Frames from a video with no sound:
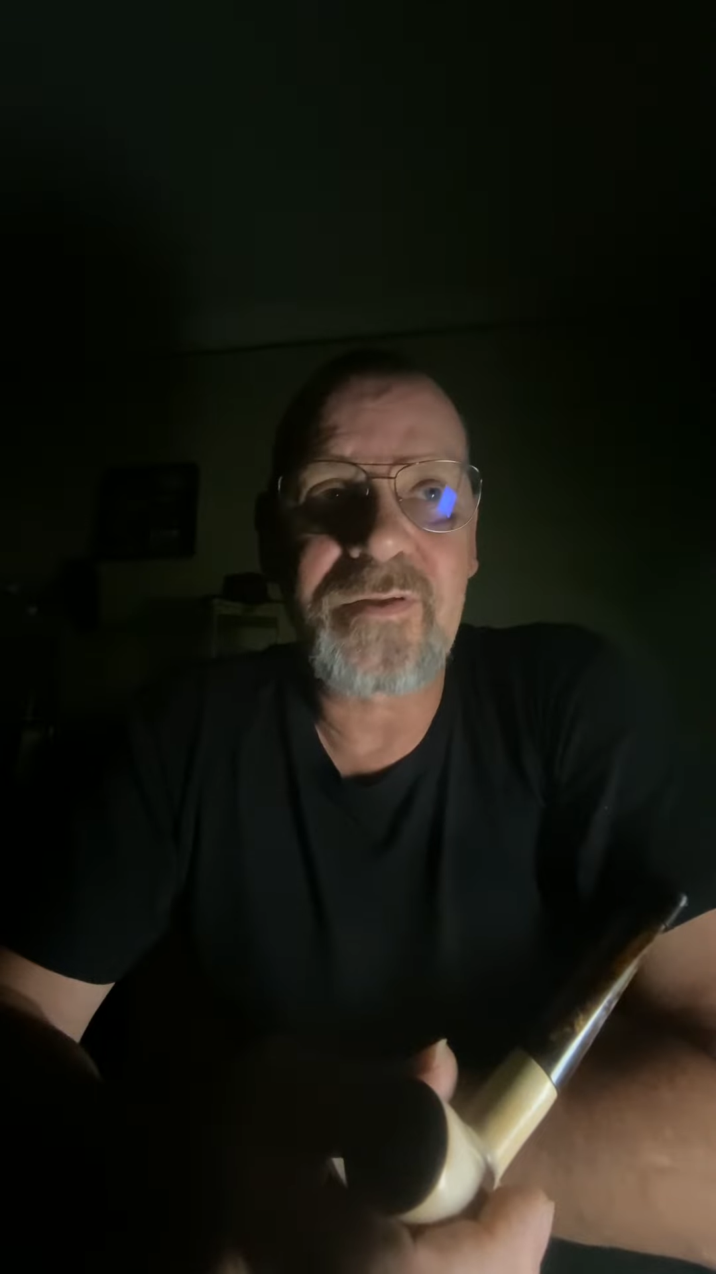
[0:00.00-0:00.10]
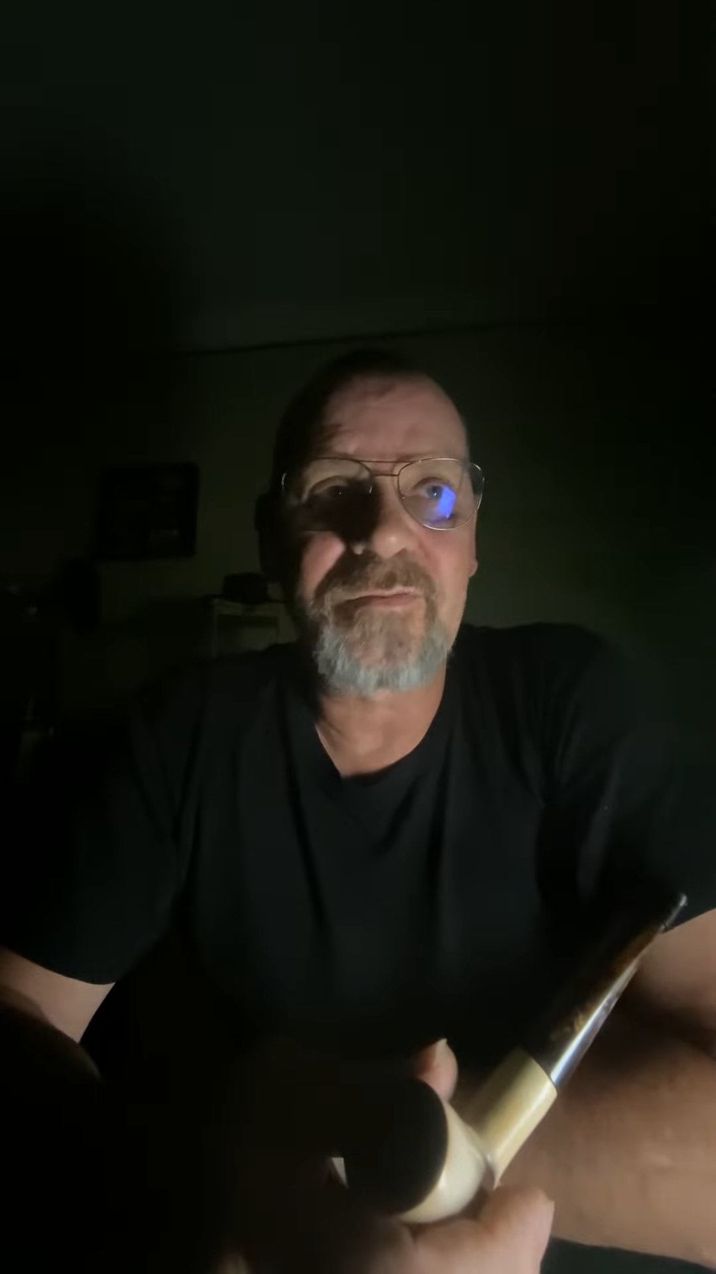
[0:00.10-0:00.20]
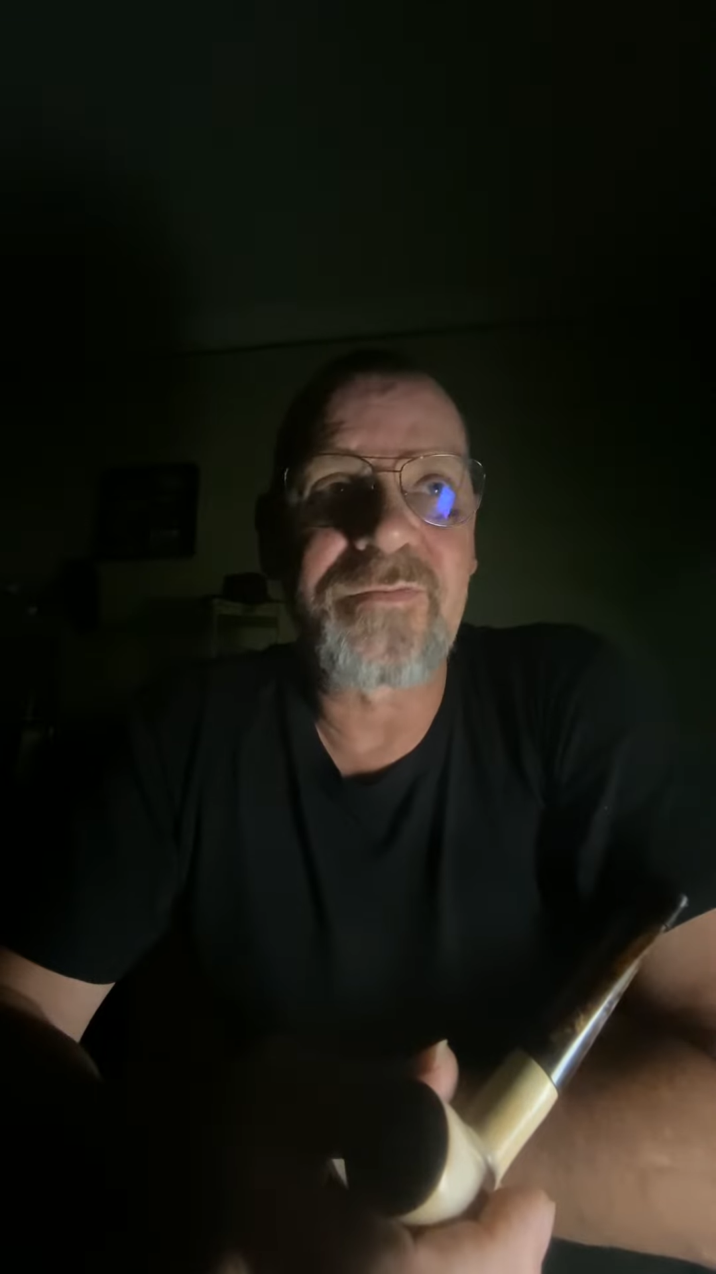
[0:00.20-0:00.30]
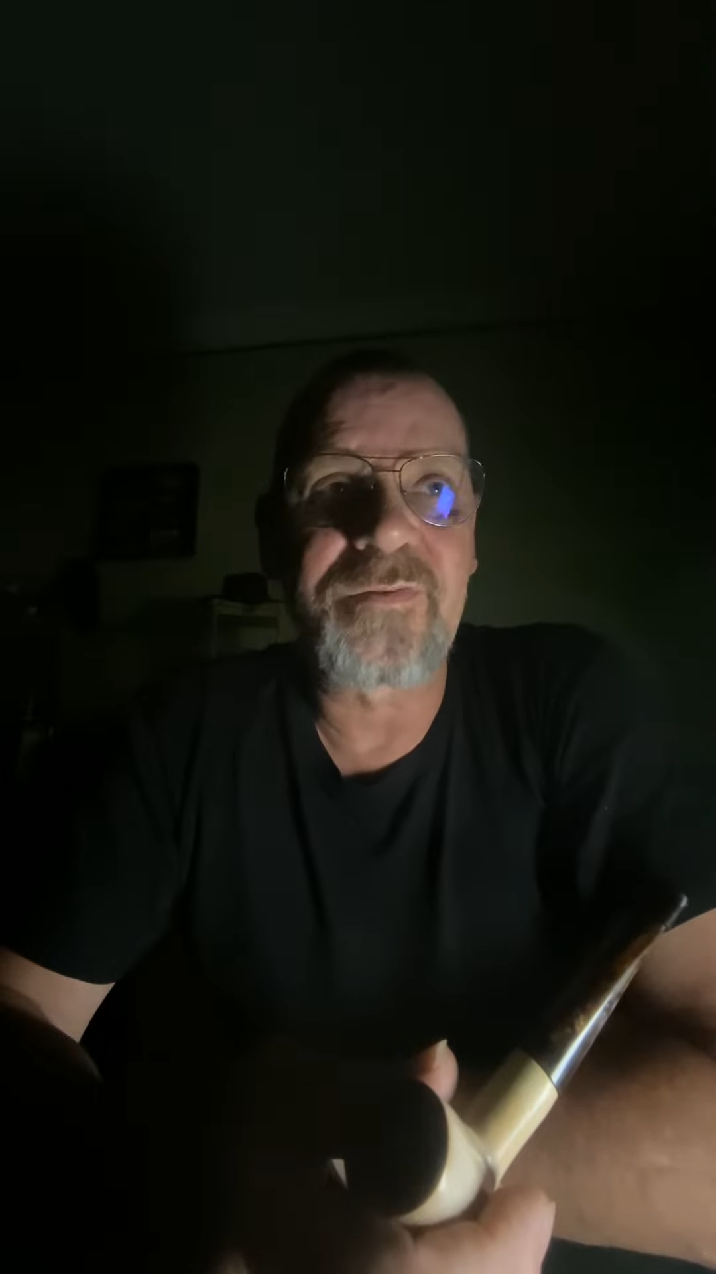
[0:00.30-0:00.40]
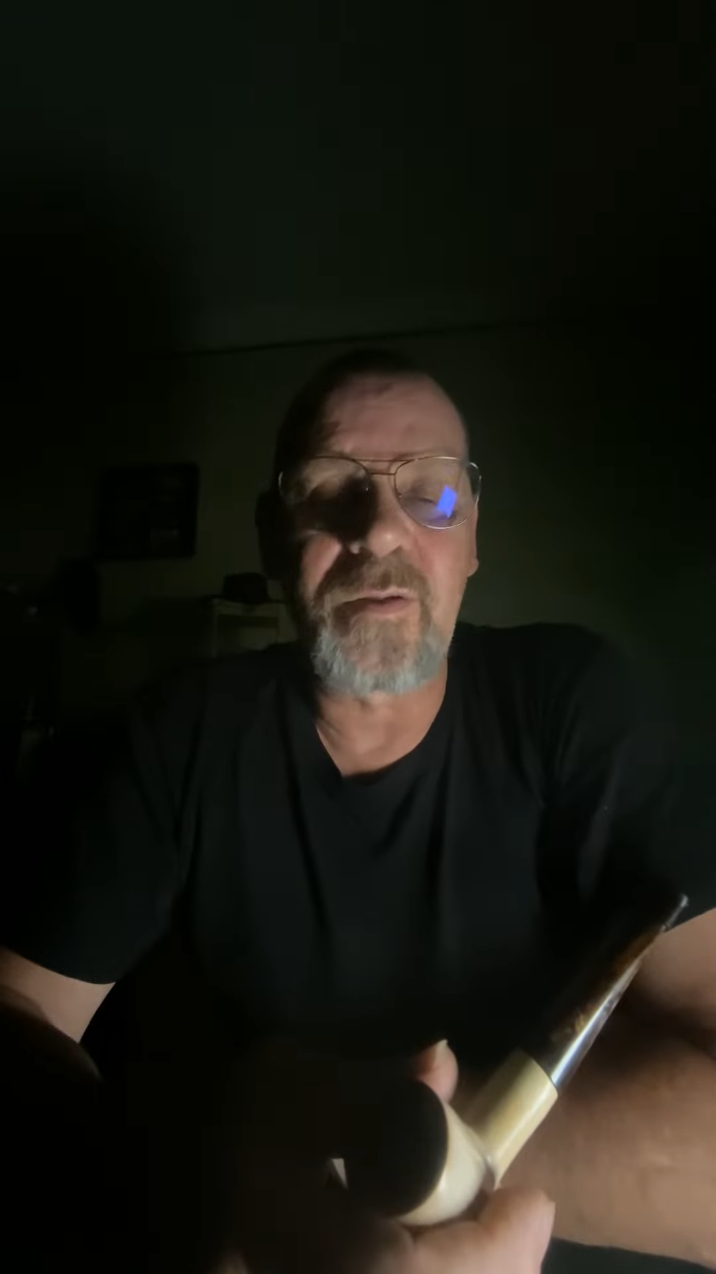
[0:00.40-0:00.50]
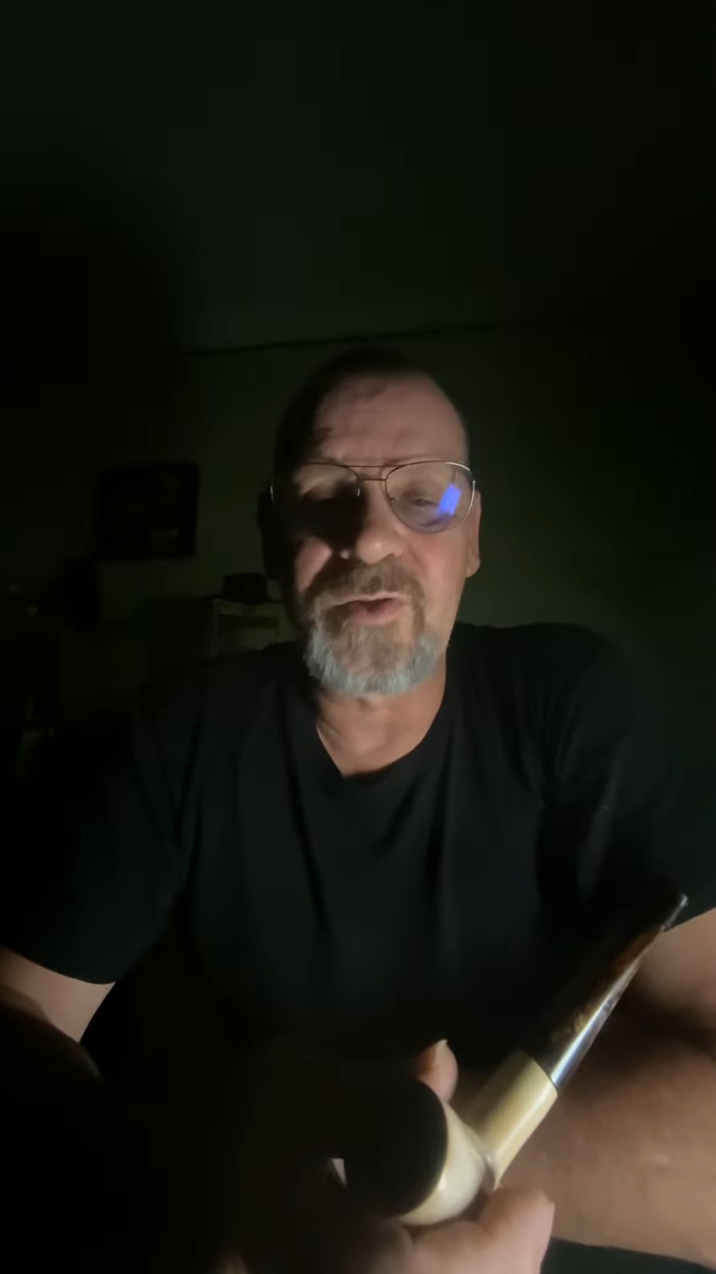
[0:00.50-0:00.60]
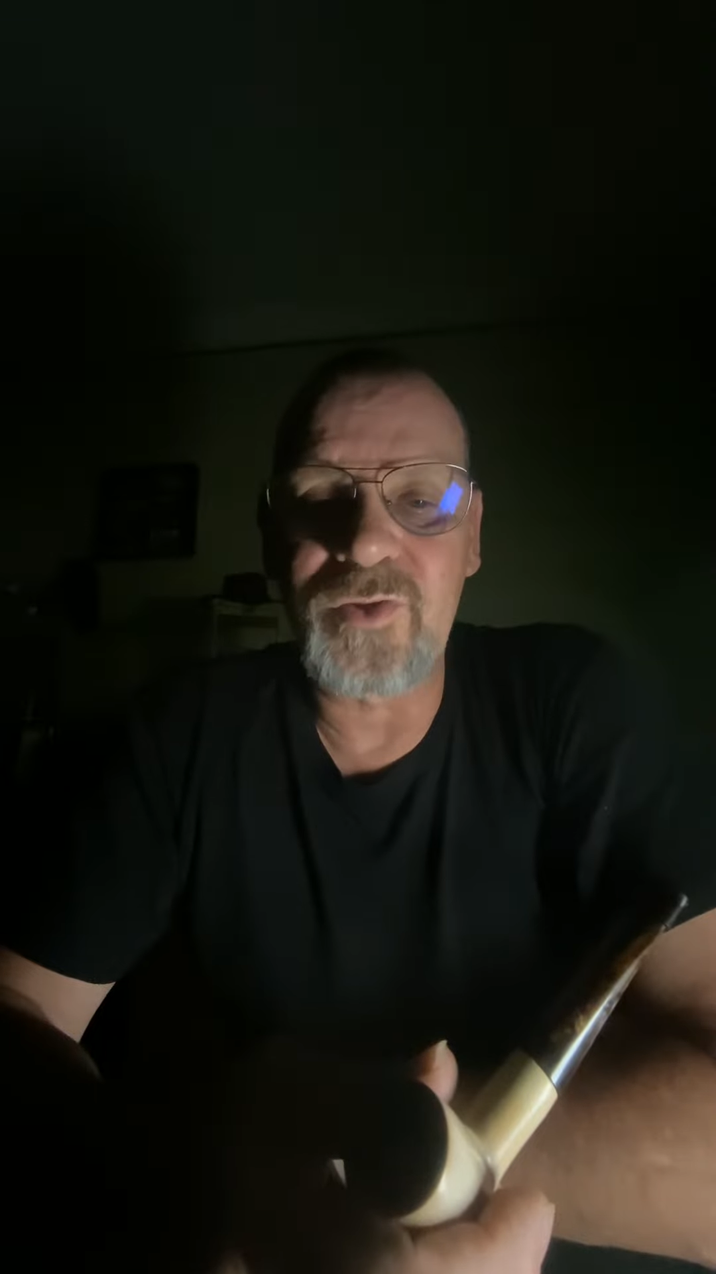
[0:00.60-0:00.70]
from his